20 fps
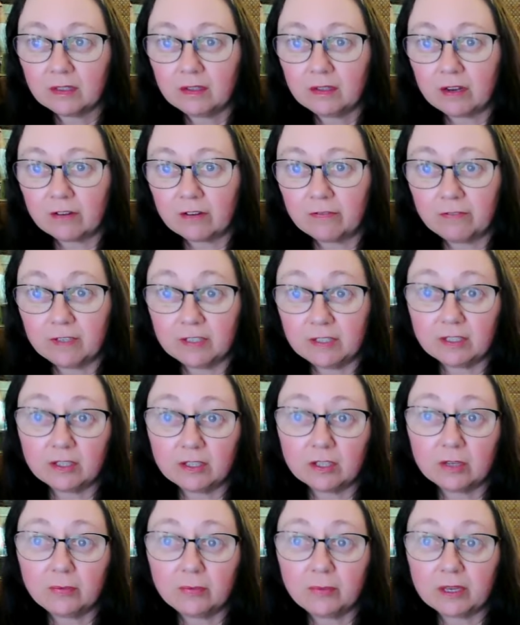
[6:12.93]
Their
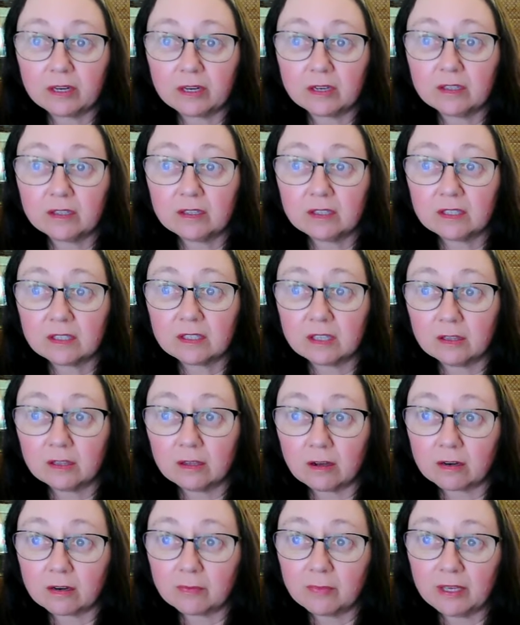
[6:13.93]
physical appearance is
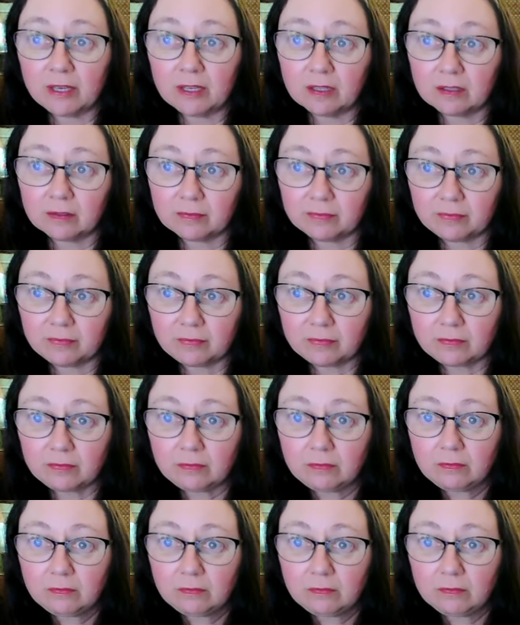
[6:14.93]
alarming.
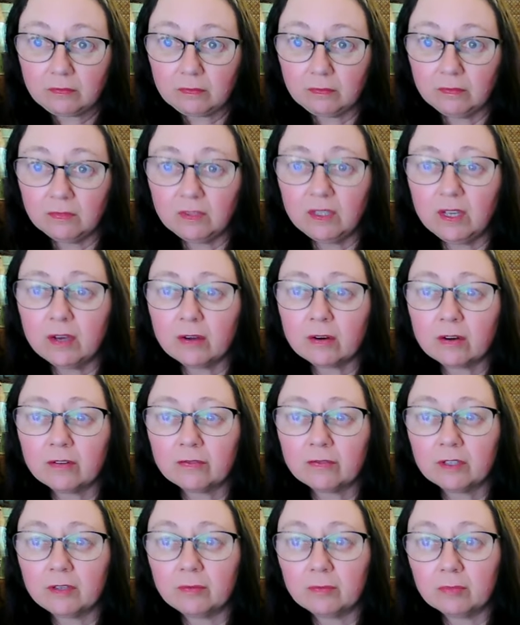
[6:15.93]
They are
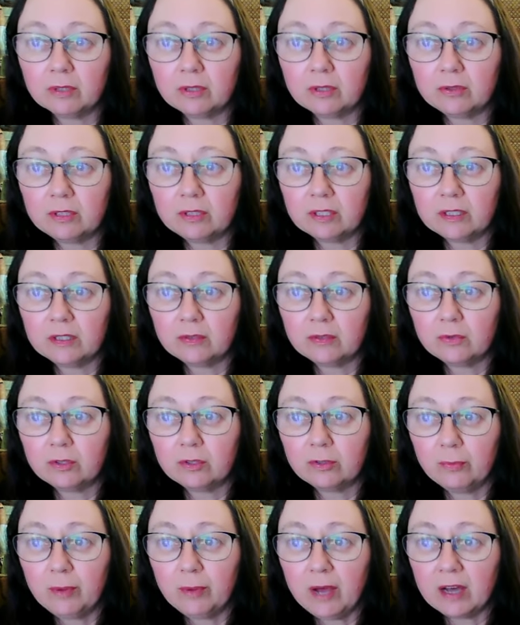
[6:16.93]
often bloated
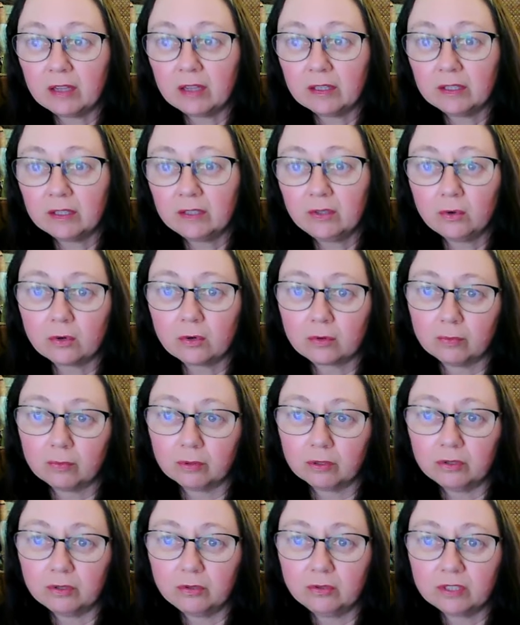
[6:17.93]
with pallid or
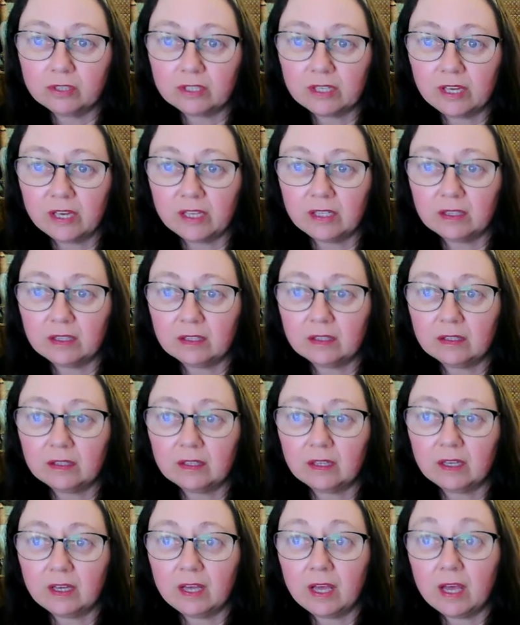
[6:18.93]
blue skin,
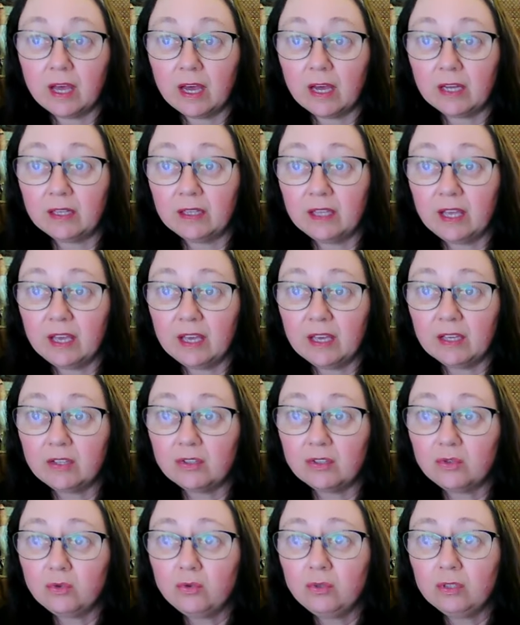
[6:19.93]
and they
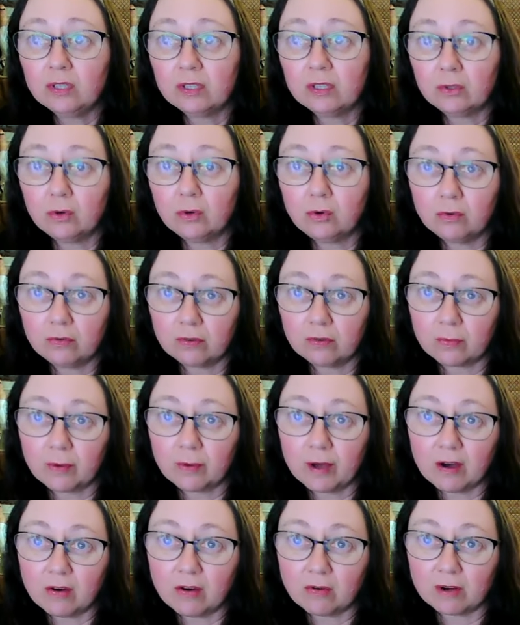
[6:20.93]
exude an
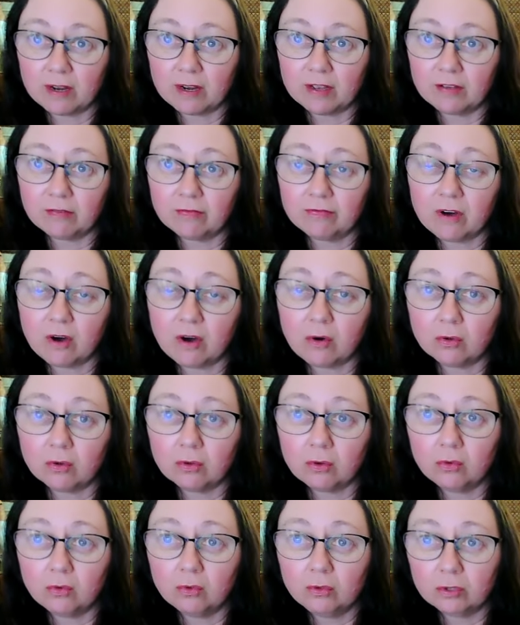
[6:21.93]
overpowering foul
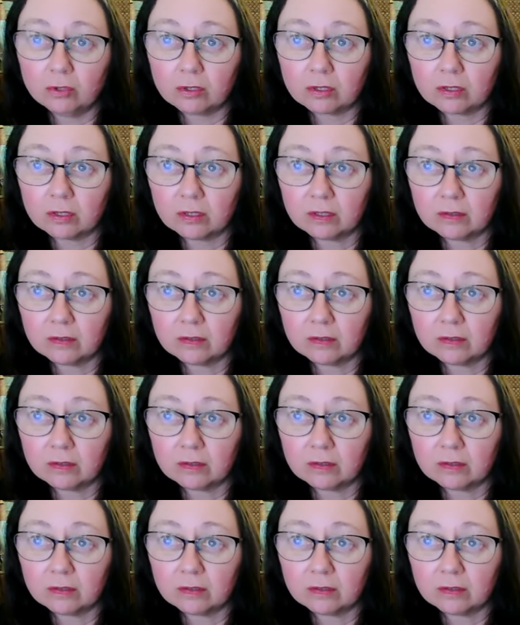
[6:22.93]
odor.